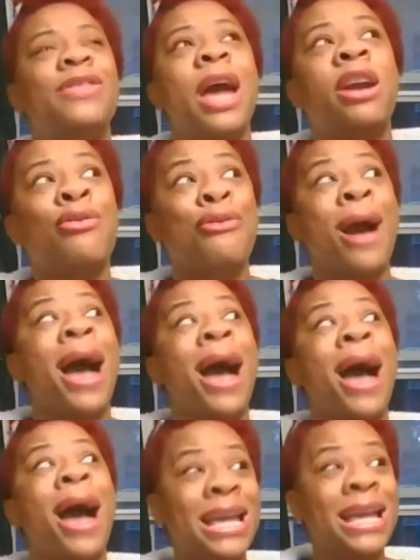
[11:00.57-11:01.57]
that
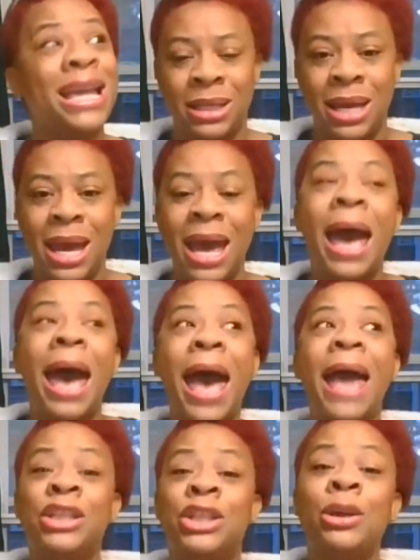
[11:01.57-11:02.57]
Christ
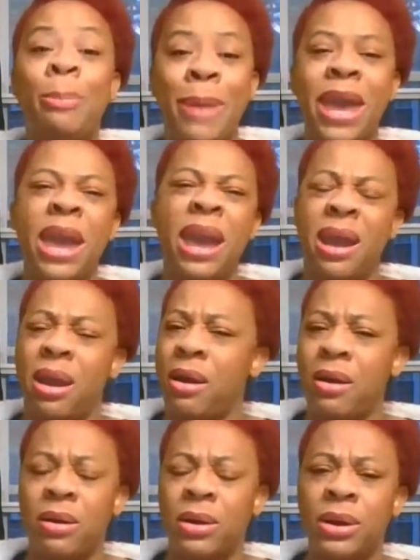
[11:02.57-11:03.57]
had to
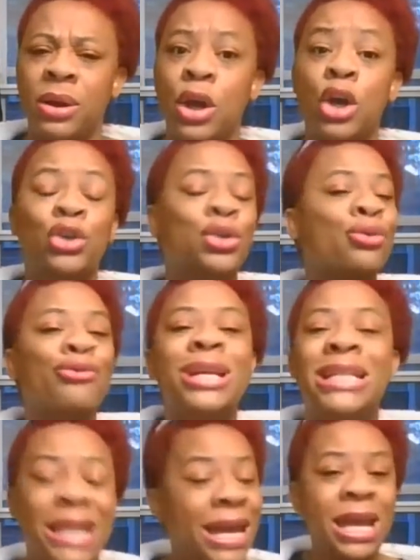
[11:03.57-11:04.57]
bear to
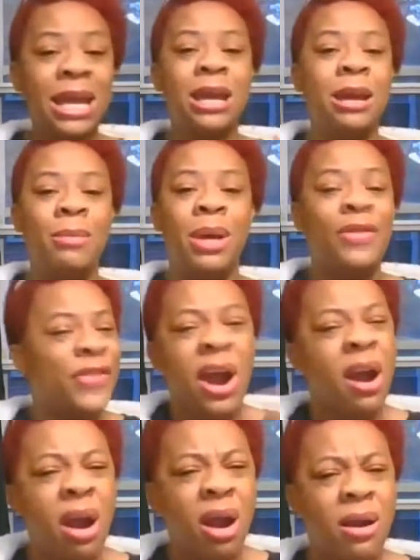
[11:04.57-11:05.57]
redeem the
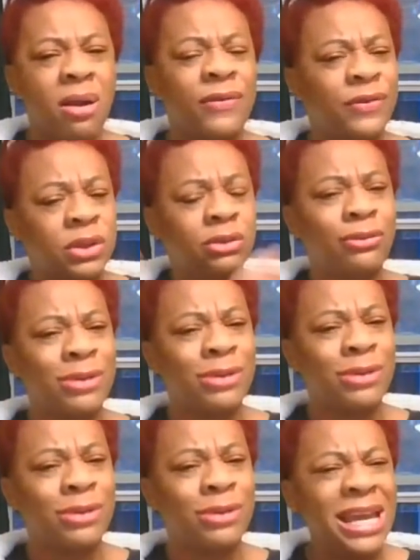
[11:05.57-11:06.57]
earth, to
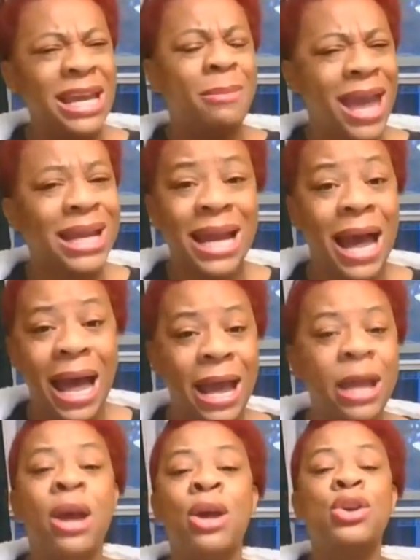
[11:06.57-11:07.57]
redeem
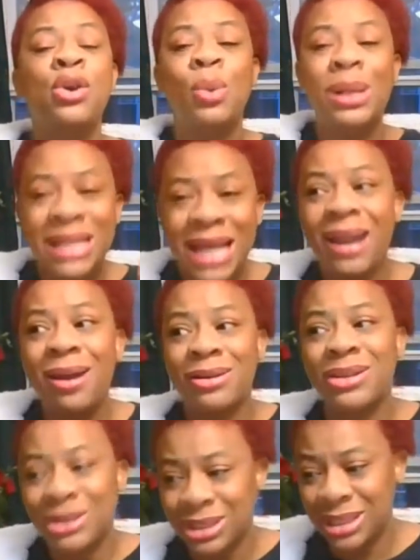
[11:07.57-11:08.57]
mankind, you will not
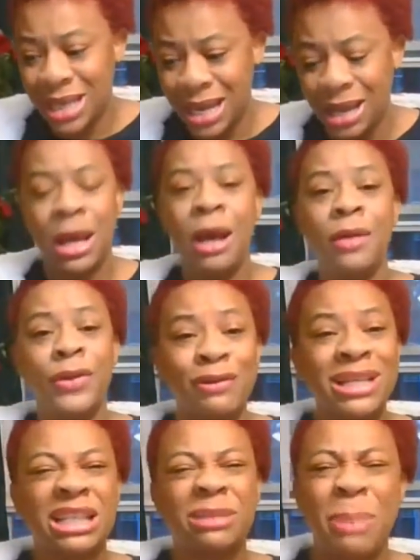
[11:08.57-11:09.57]
understand the
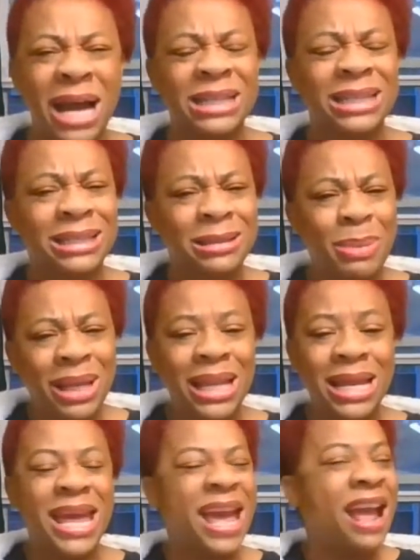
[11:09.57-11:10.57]

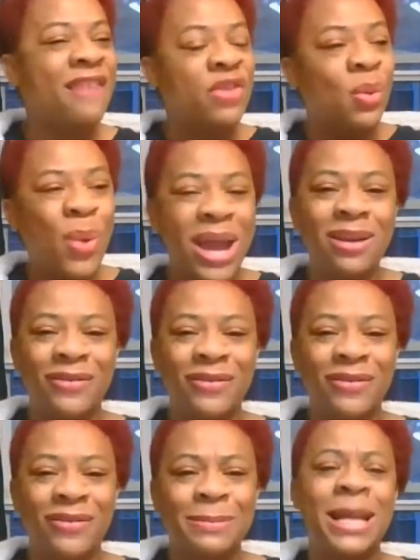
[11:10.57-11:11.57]
responsibility and the weight of a
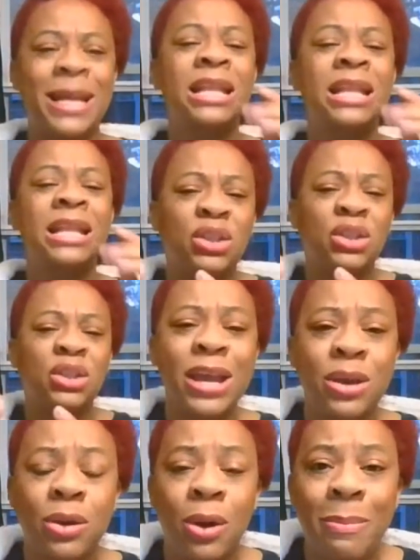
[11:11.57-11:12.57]
husband. This is why
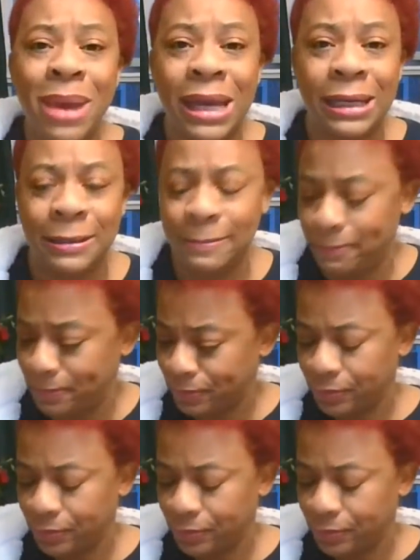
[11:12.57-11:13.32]
you don't beg him.